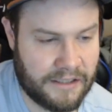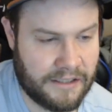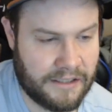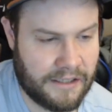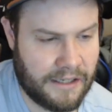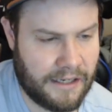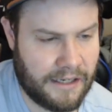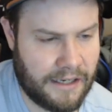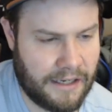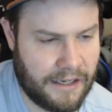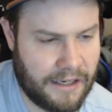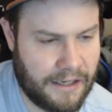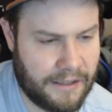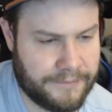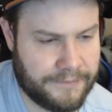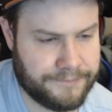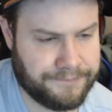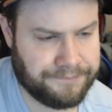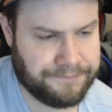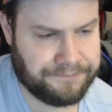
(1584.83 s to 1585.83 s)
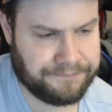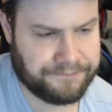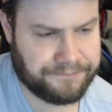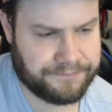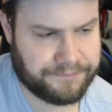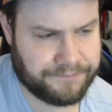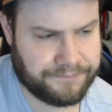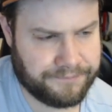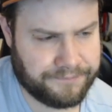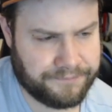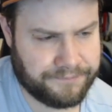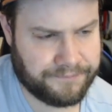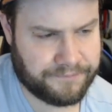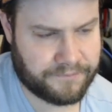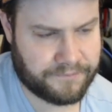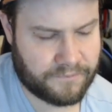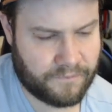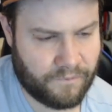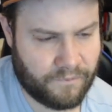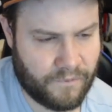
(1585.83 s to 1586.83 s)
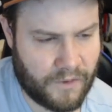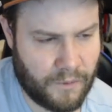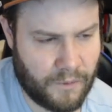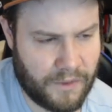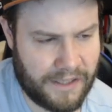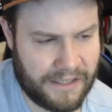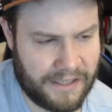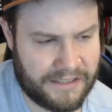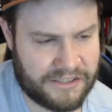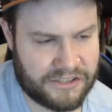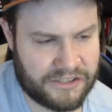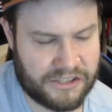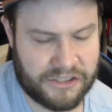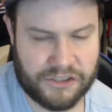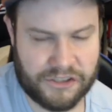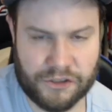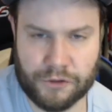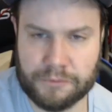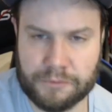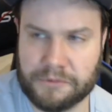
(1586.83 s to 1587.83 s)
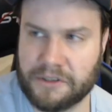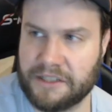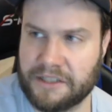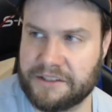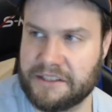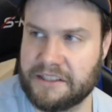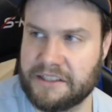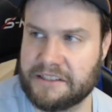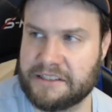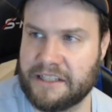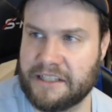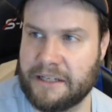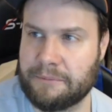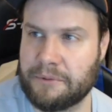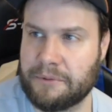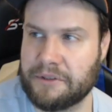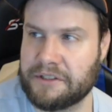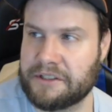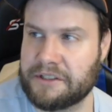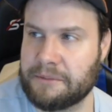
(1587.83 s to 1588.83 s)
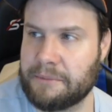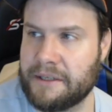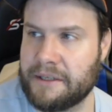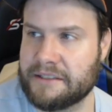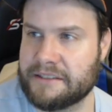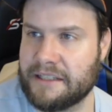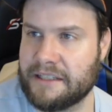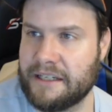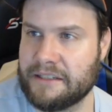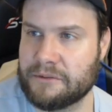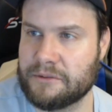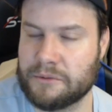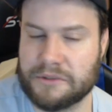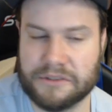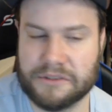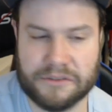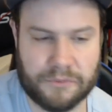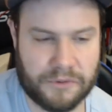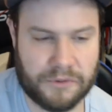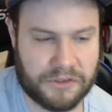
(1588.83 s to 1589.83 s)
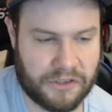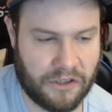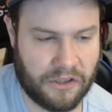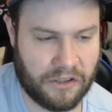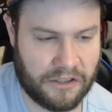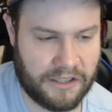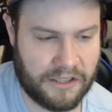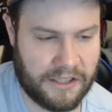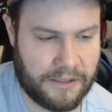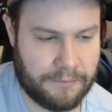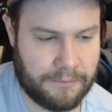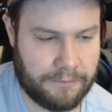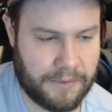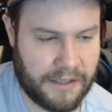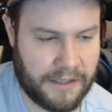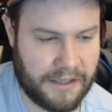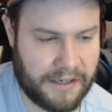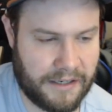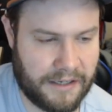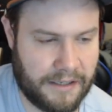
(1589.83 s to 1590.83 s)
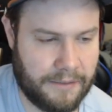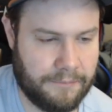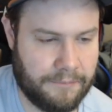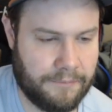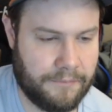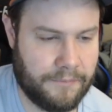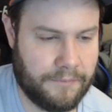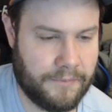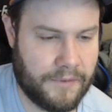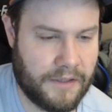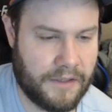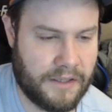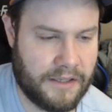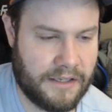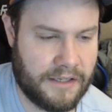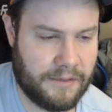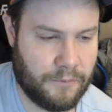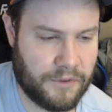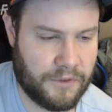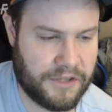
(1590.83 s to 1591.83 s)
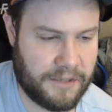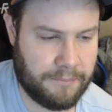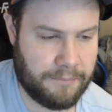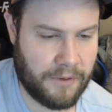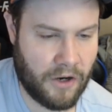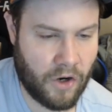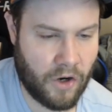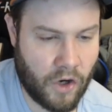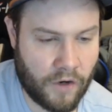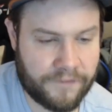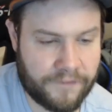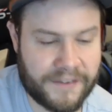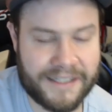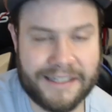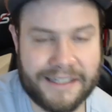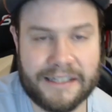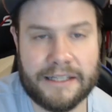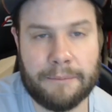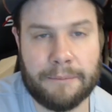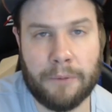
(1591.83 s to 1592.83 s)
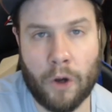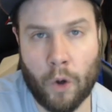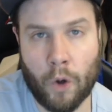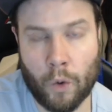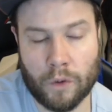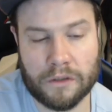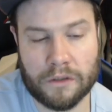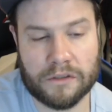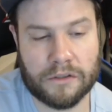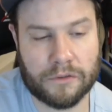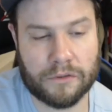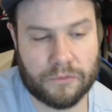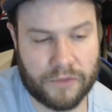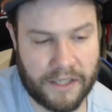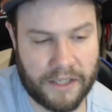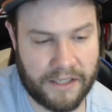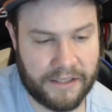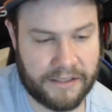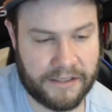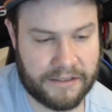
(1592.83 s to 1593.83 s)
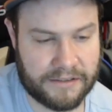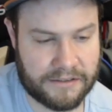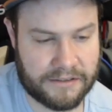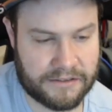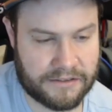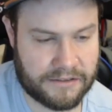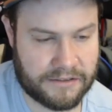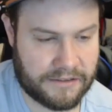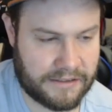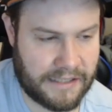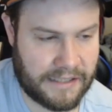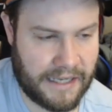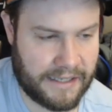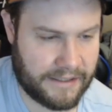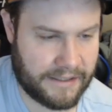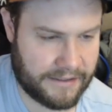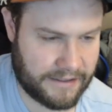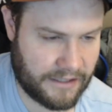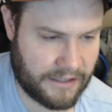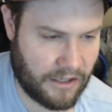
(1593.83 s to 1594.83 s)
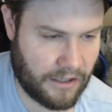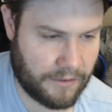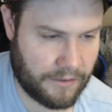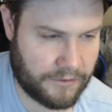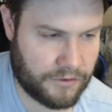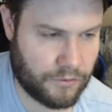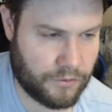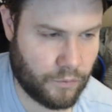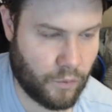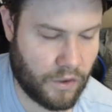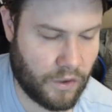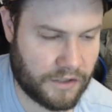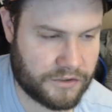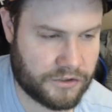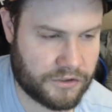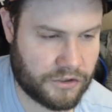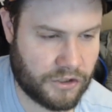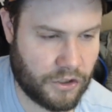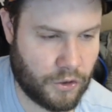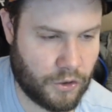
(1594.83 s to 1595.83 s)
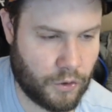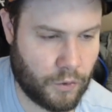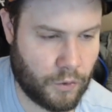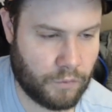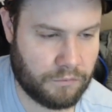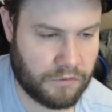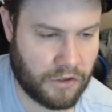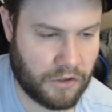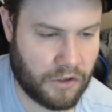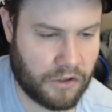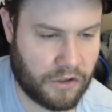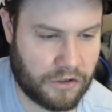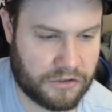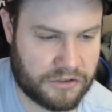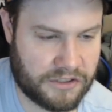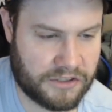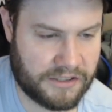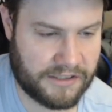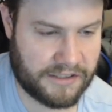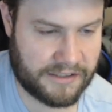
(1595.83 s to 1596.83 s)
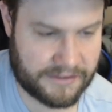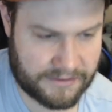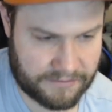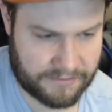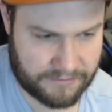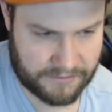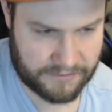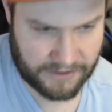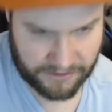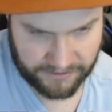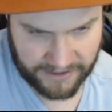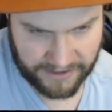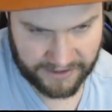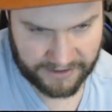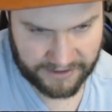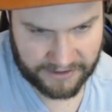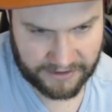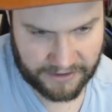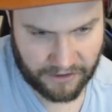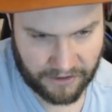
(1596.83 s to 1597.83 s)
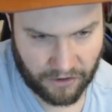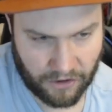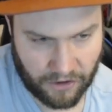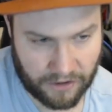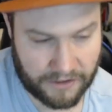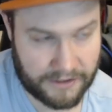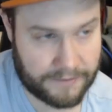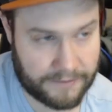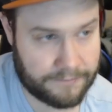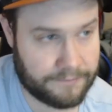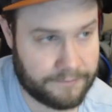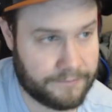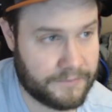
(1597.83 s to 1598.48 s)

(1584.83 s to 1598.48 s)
We kind of just assumed throughout the example that the bet size was all in, but with a perfectly polar range that you want to go large, and it's theoretically all in.